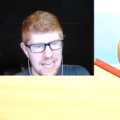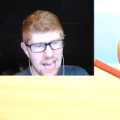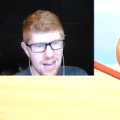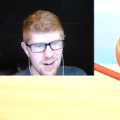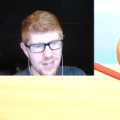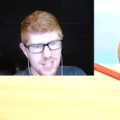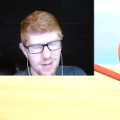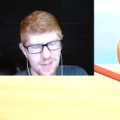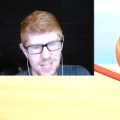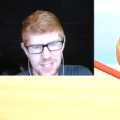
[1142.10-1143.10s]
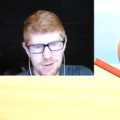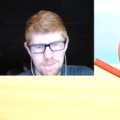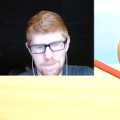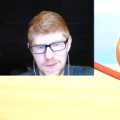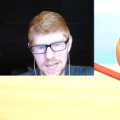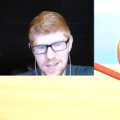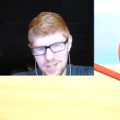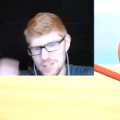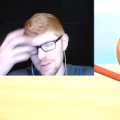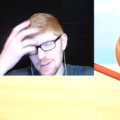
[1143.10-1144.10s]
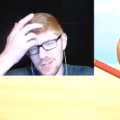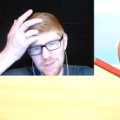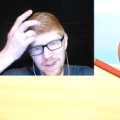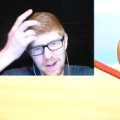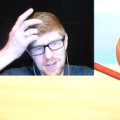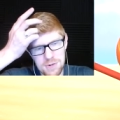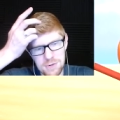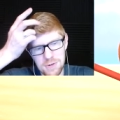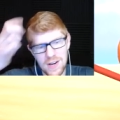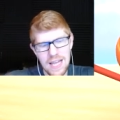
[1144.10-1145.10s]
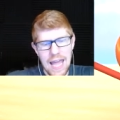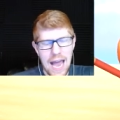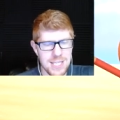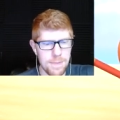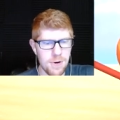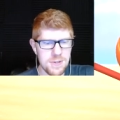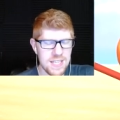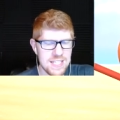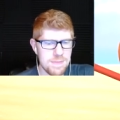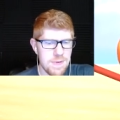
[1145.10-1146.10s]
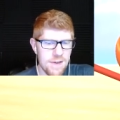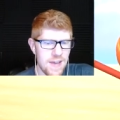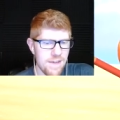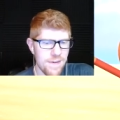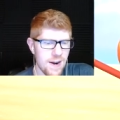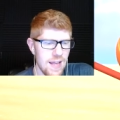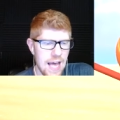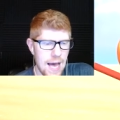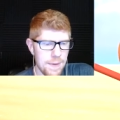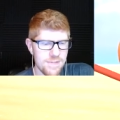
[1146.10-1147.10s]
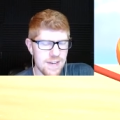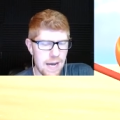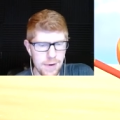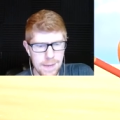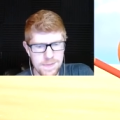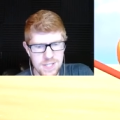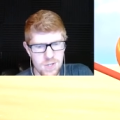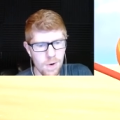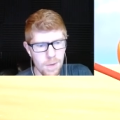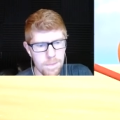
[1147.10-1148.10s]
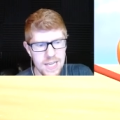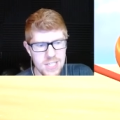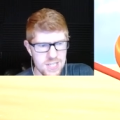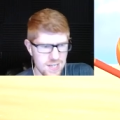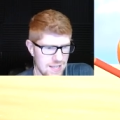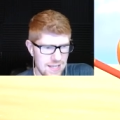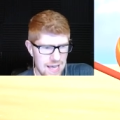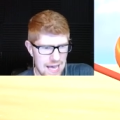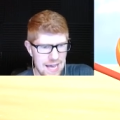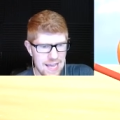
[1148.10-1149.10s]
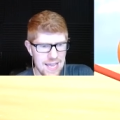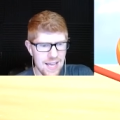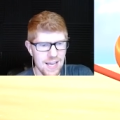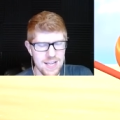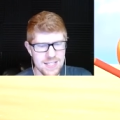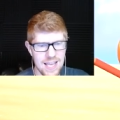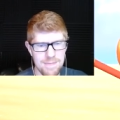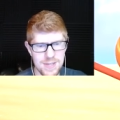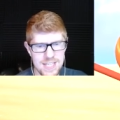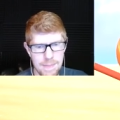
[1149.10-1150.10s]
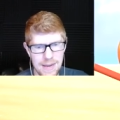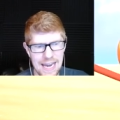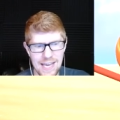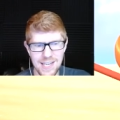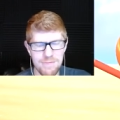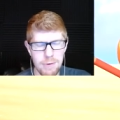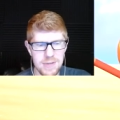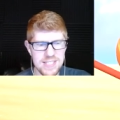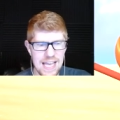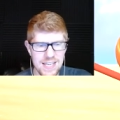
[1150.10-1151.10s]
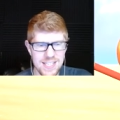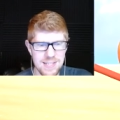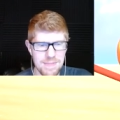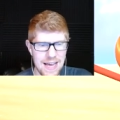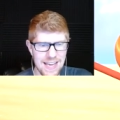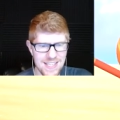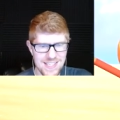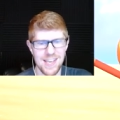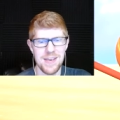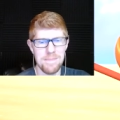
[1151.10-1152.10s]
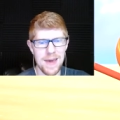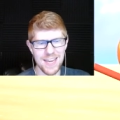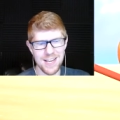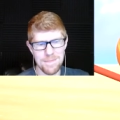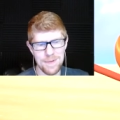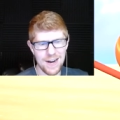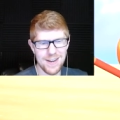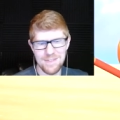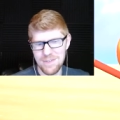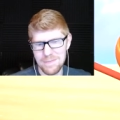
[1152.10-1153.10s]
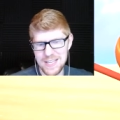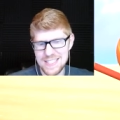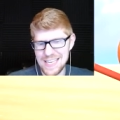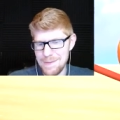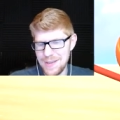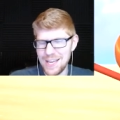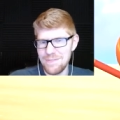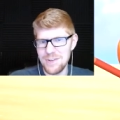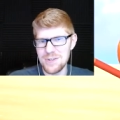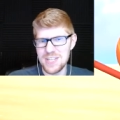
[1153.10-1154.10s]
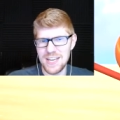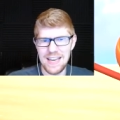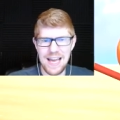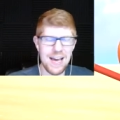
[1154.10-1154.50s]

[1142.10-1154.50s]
Arr, don't you don't be you don't look very cruel. I suppose you did me a favor. I might have gobbled up this whole beach. Aye, you saved me stomach lining from a sandy demise. Begging your pardon for me sleepy confusion.